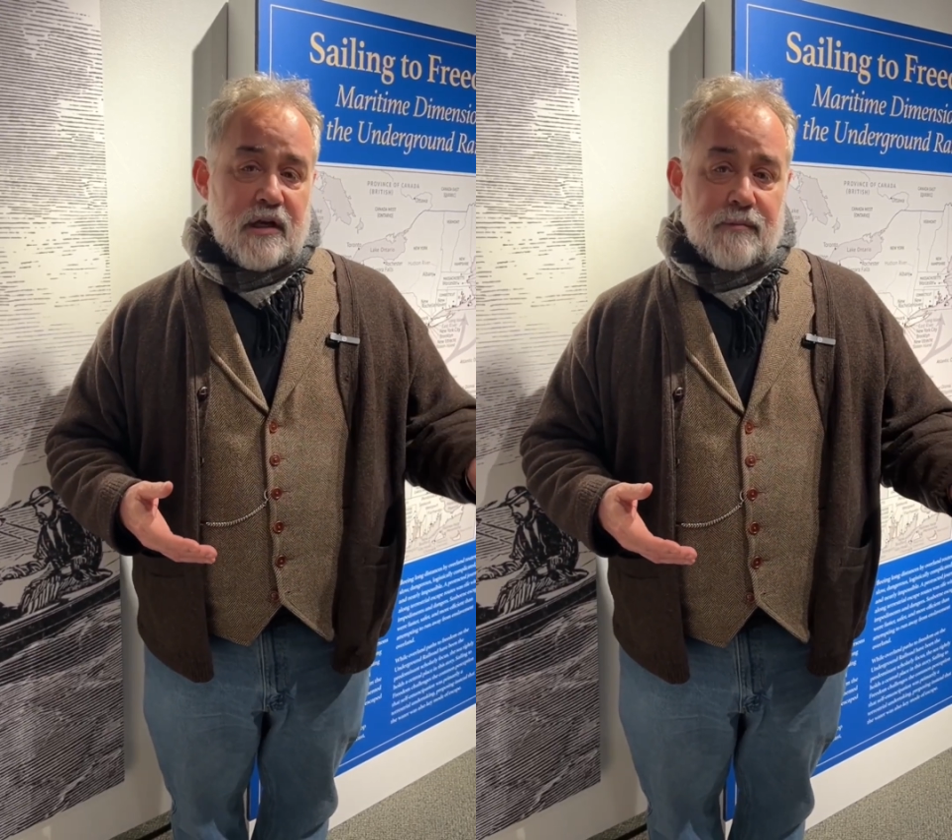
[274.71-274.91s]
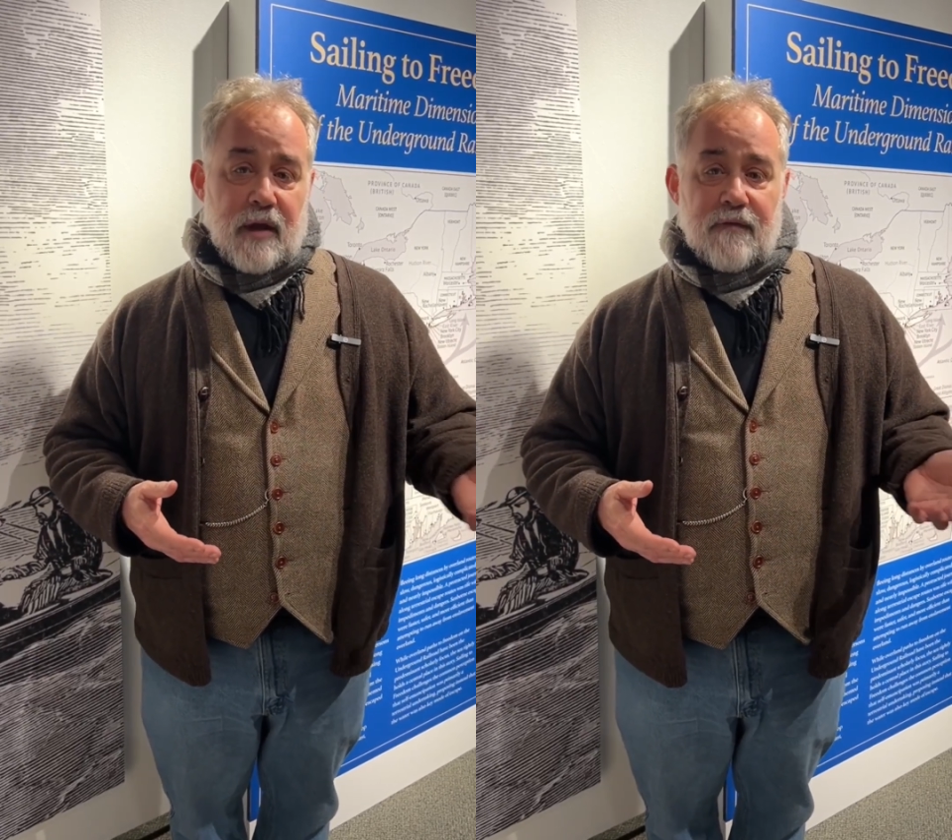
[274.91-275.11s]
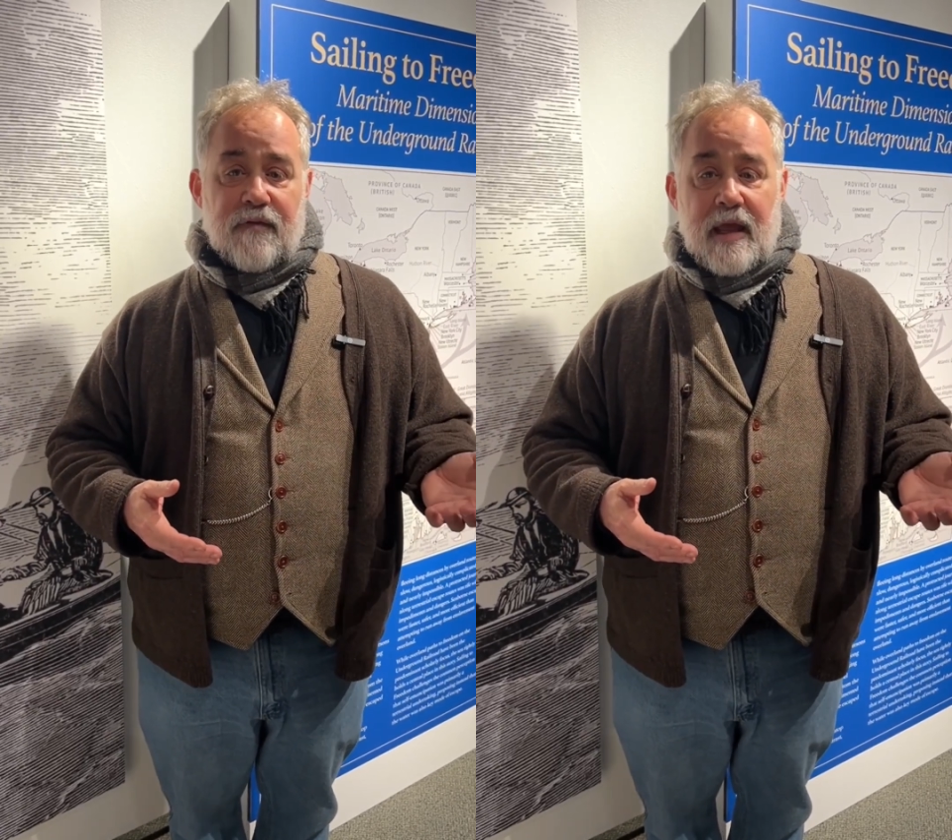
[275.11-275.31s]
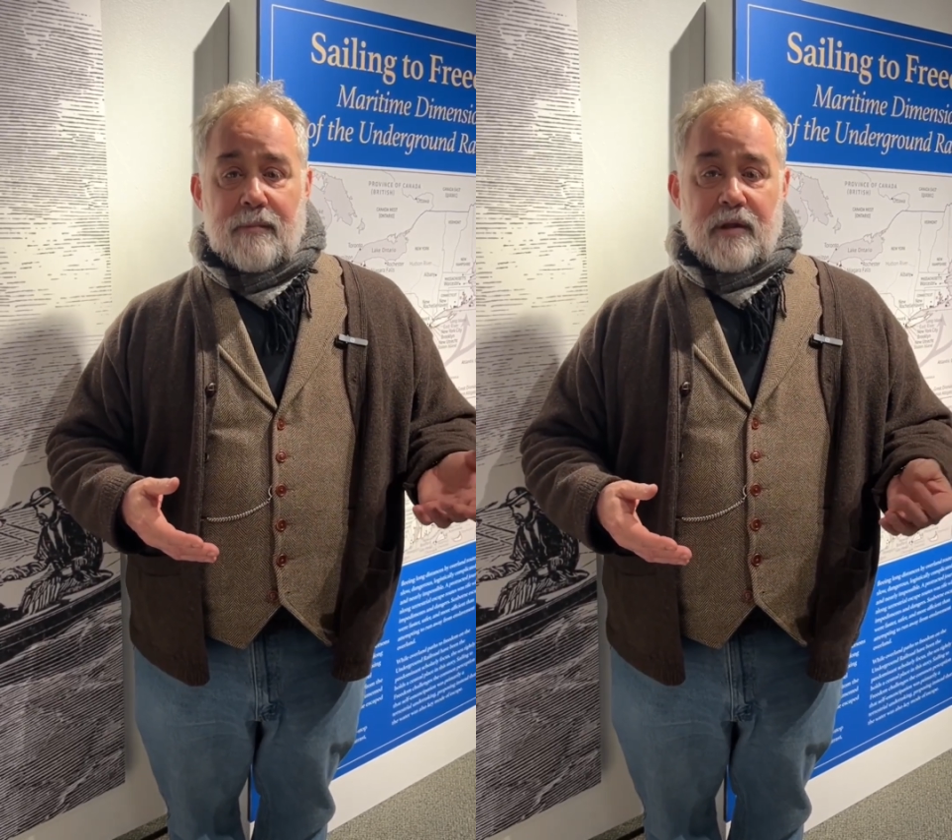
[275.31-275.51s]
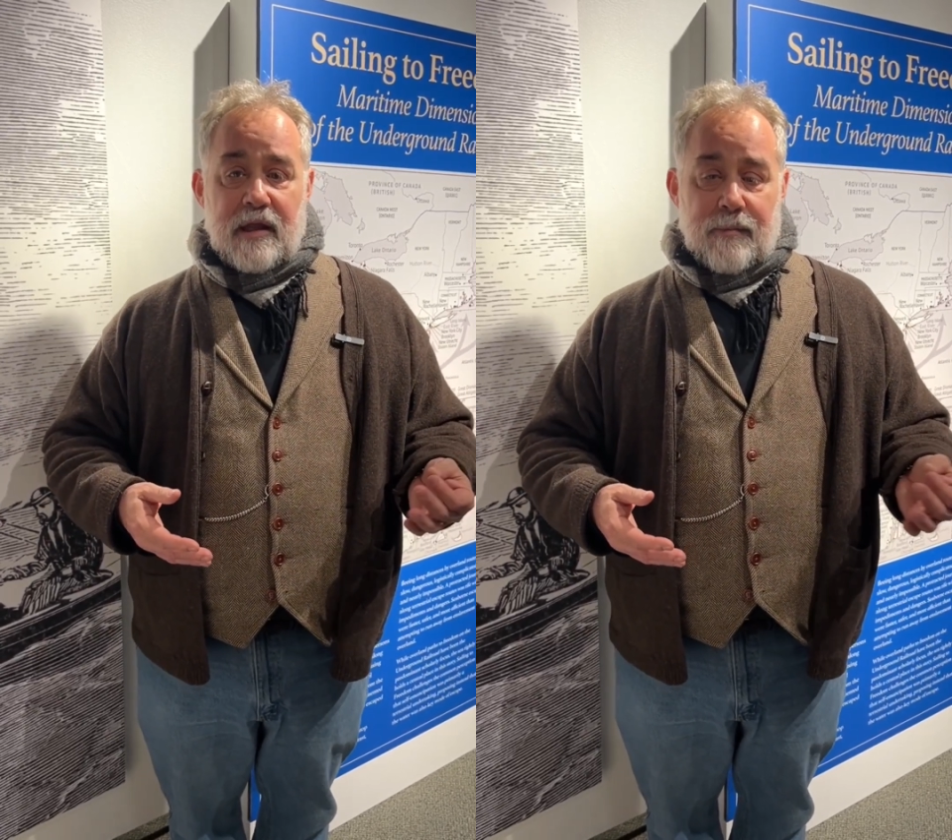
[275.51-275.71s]
in my
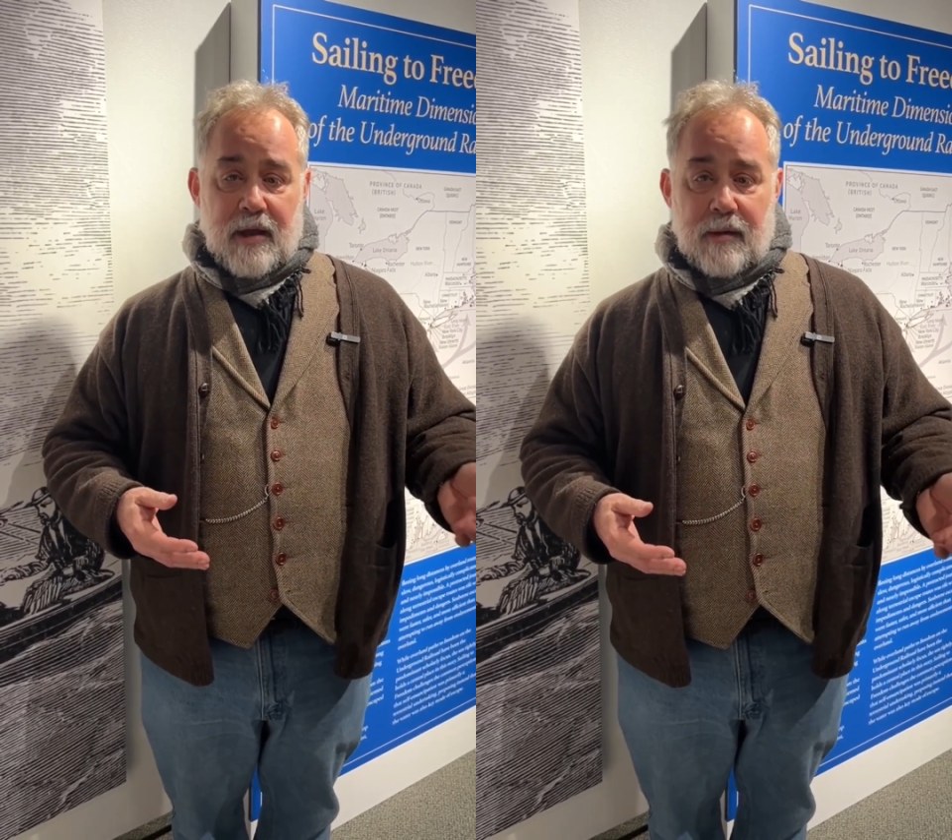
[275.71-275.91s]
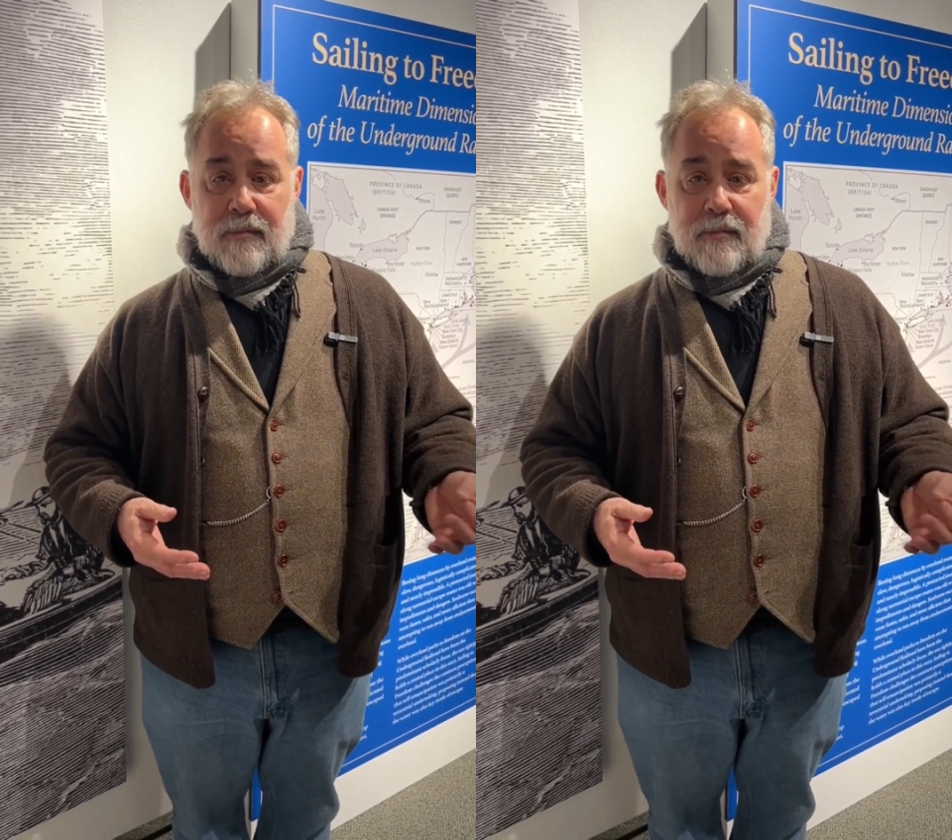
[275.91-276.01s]
family about